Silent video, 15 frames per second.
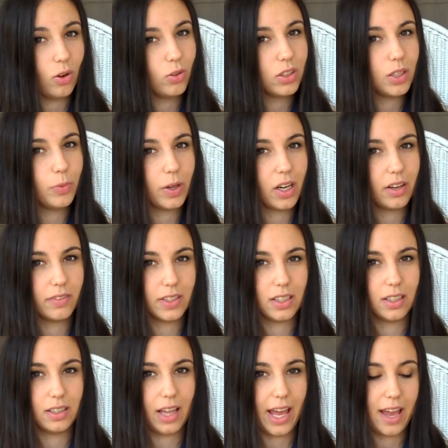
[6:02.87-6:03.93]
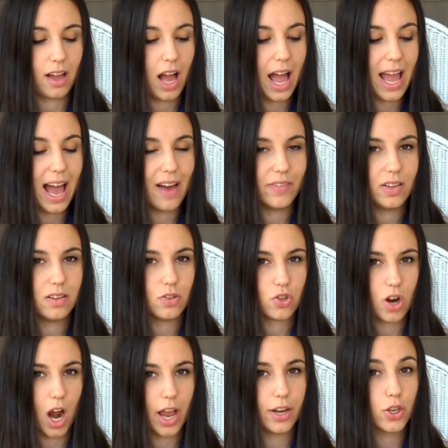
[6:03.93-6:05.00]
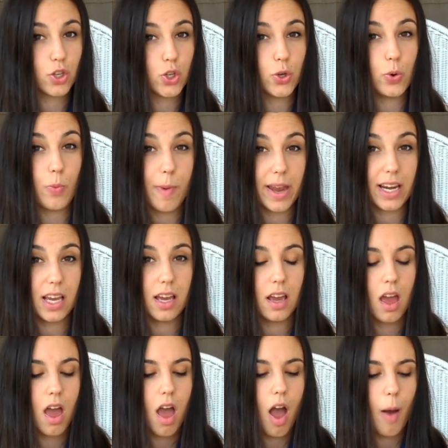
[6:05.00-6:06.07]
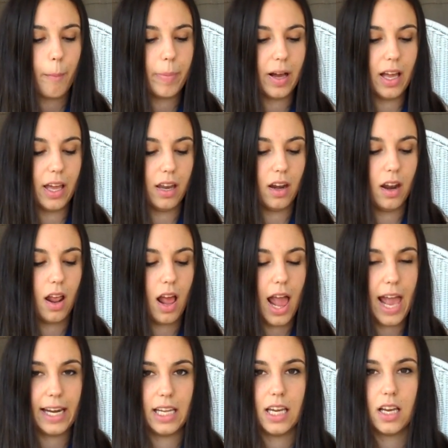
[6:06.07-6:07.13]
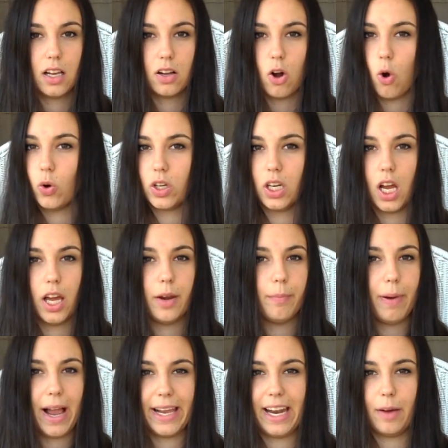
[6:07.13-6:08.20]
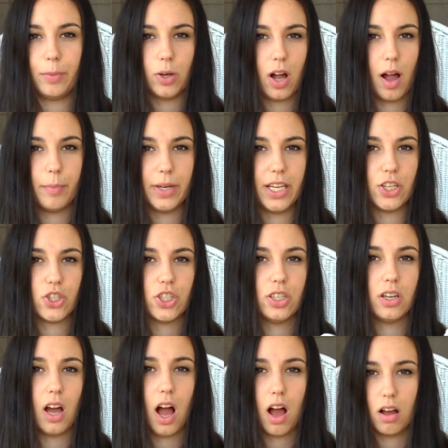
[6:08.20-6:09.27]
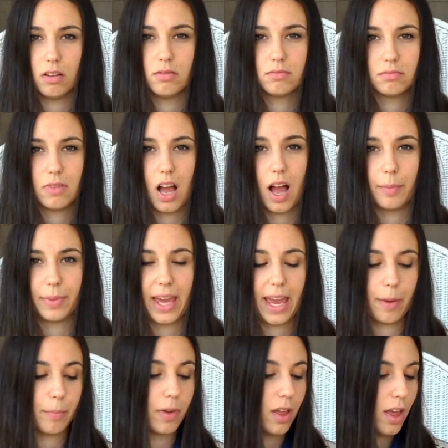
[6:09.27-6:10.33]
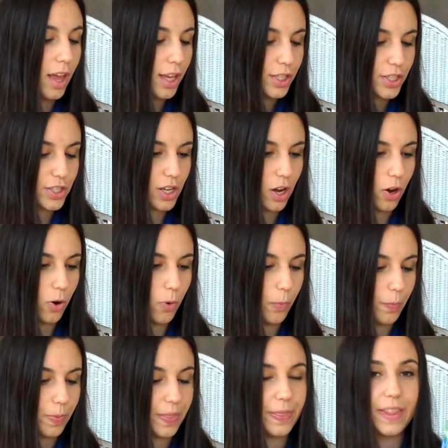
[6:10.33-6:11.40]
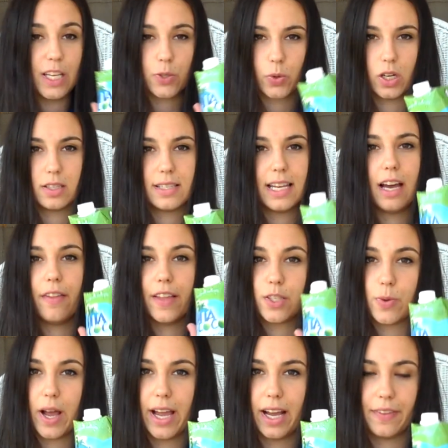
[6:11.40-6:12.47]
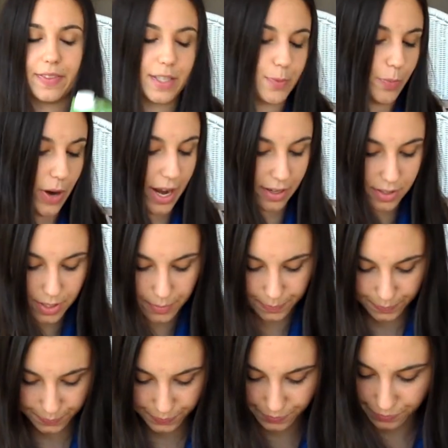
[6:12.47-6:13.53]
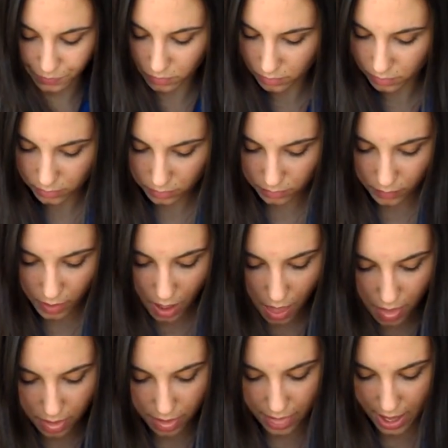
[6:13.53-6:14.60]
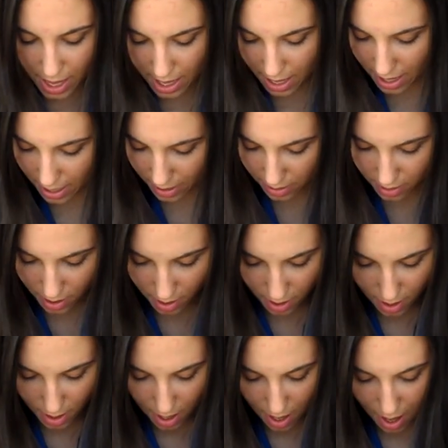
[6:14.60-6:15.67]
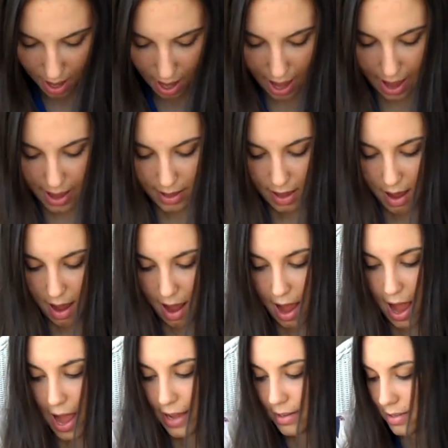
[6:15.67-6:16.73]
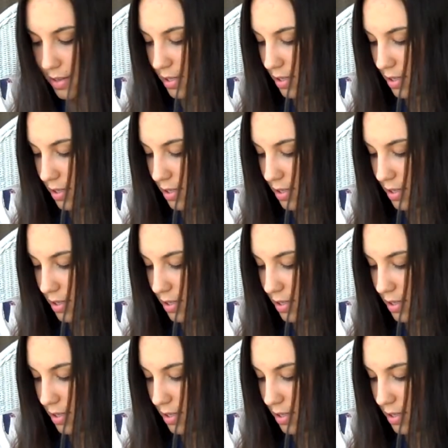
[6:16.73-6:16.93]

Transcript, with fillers: the only one I really like. I haven't tried too many, but any coconut pineapple combination, I'm game. So these were on sale. That's why I got this brand. Then I got